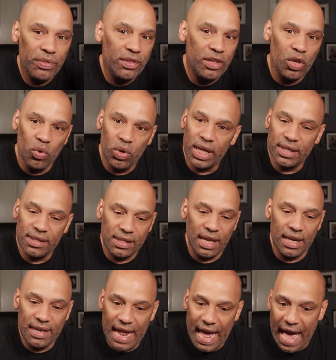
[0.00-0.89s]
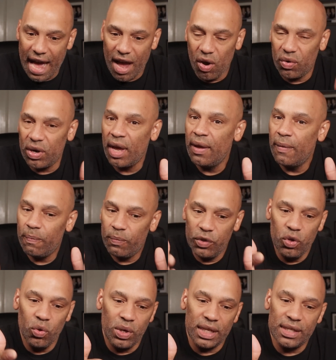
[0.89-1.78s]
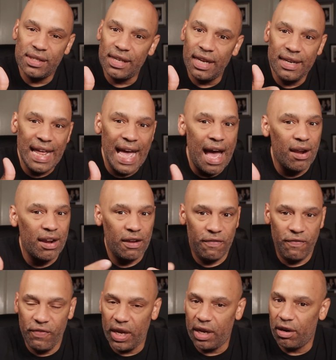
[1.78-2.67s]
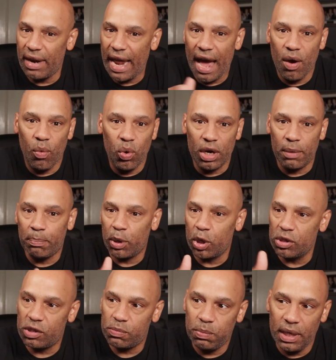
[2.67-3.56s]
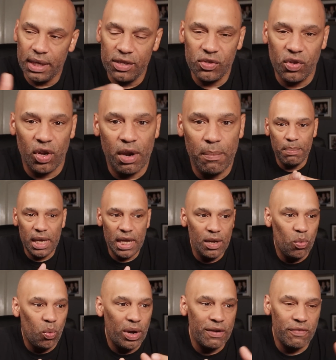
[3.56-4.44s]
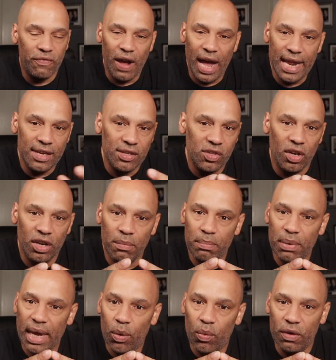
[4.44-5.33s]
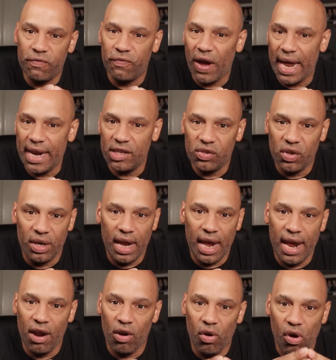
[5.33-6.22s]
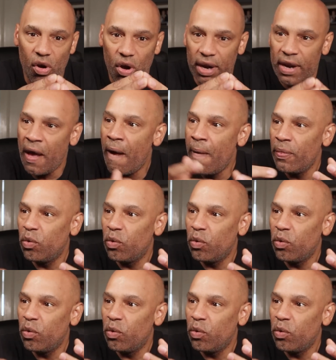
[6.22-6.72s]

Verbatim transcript: you can sit down, you can sit down and figure it out what a purse split is going to be, what fight is going to be, what fight is going to air on,